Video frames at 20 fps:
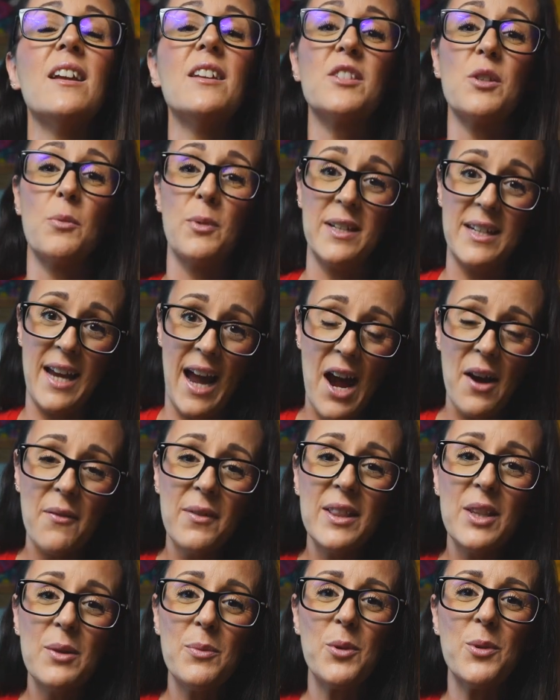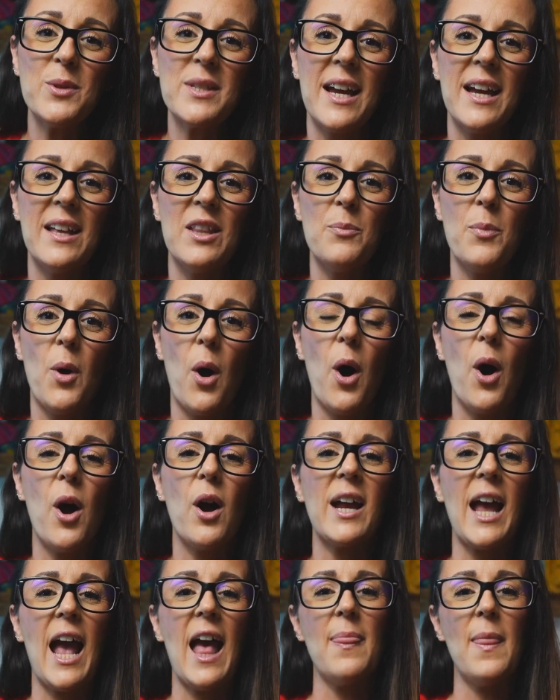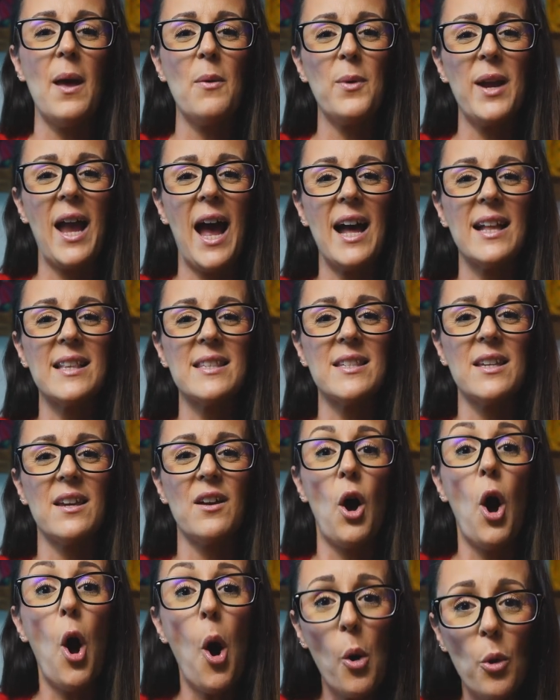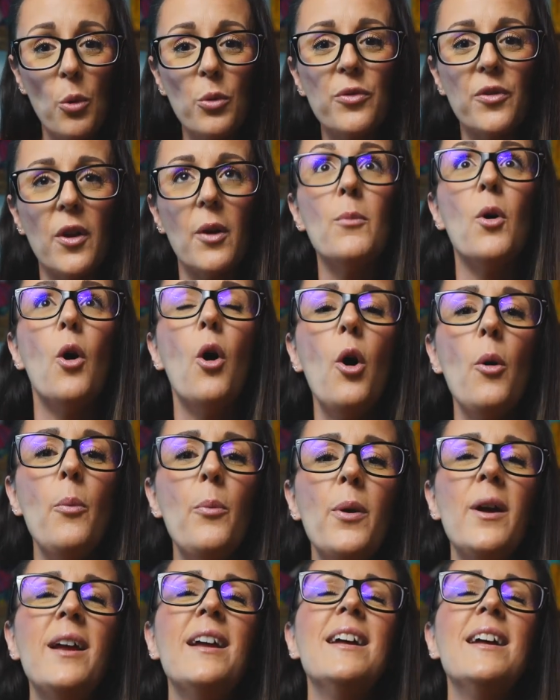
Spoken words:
so we'd carried them all day at the park and then we had to hold them up